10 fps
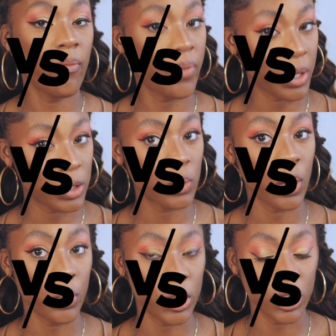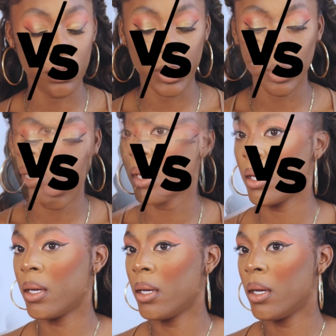versus what we should be doing
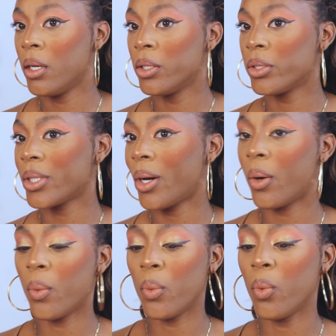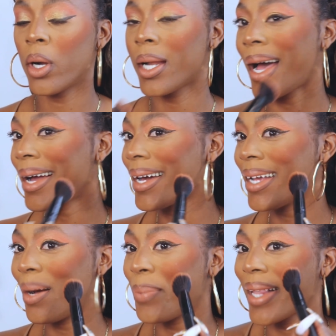with our blush. So we're not
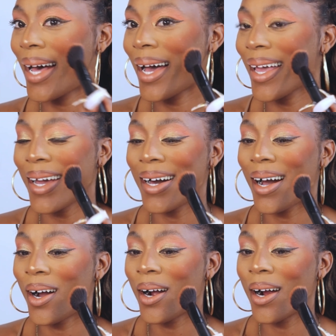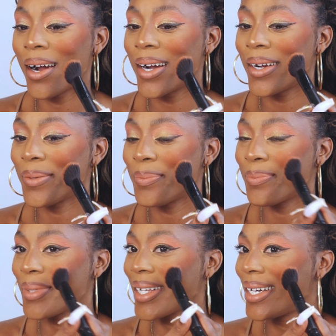gonna apply our
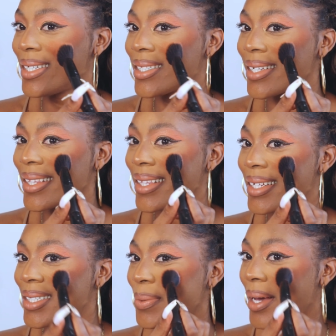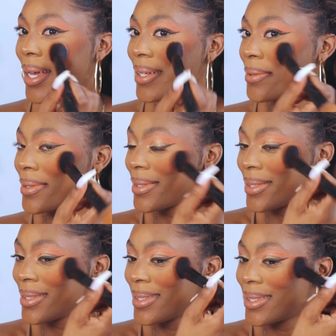blush this way
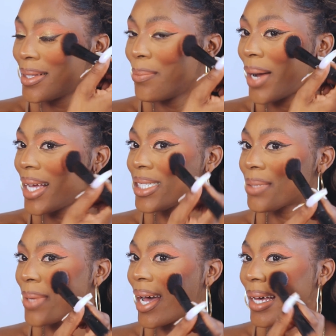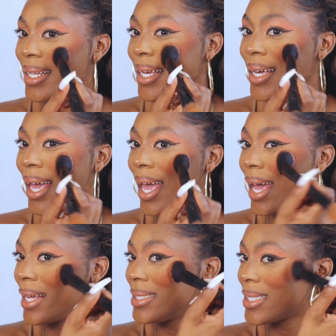by smiling
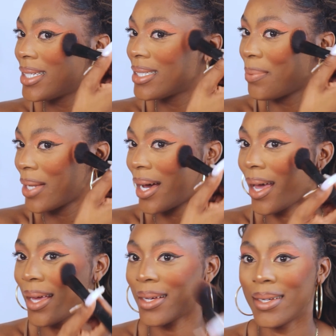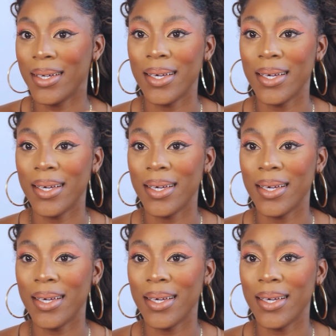and just applying.